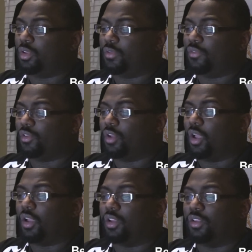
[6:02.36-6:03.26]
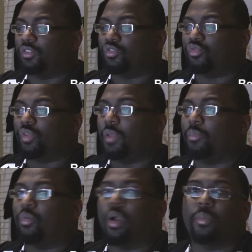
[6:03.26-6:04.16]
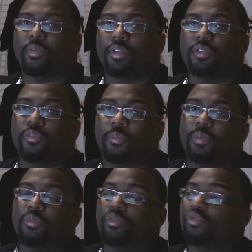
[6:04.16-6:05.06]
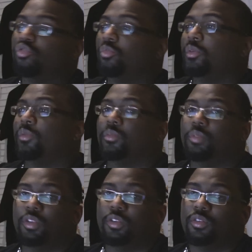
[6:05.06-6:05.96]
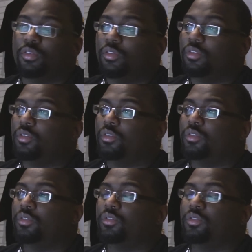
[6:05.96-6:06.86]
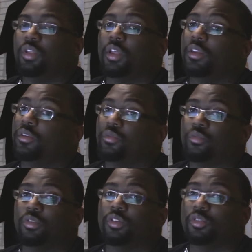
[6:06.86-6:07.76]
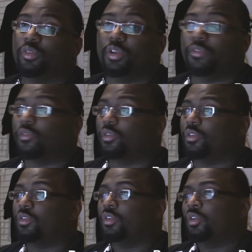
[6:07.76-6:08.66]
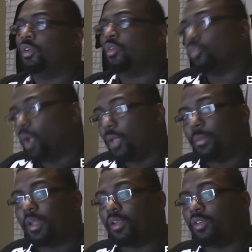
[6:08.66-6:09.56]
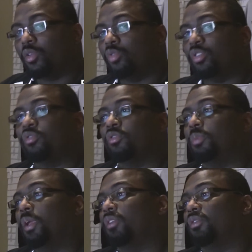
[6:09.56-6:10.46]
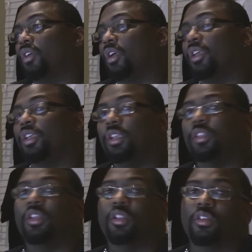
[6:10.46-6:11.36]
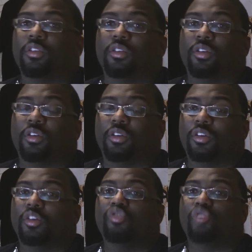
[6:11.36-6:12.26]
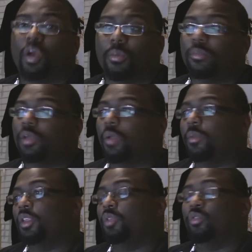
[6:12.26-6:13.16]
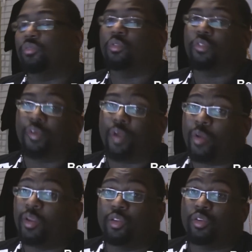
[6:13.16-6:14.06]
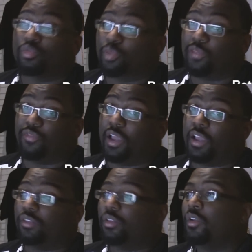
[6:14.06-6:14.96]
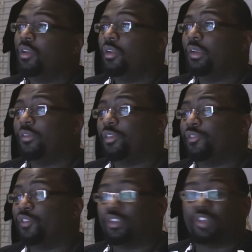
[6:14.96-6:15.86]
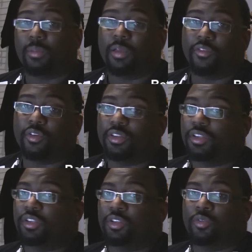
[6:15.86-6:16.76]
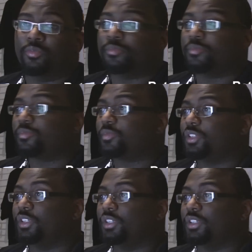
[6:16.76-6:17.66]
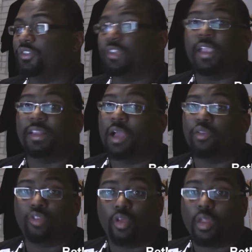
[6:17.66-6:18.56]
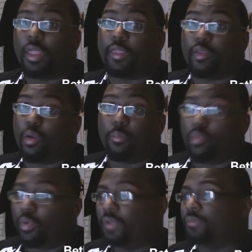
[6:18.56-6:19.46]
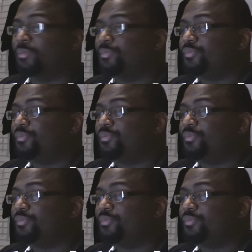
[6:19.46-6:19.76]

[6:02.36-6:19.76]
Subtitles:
if you're not gonna train properly for people you should be able to beat, then what are you here for? Ryan Bader, no disrespect, he did a good job. I mean, he was moving around. He looked really fast for the first time ever. His takedowns look like they're on point.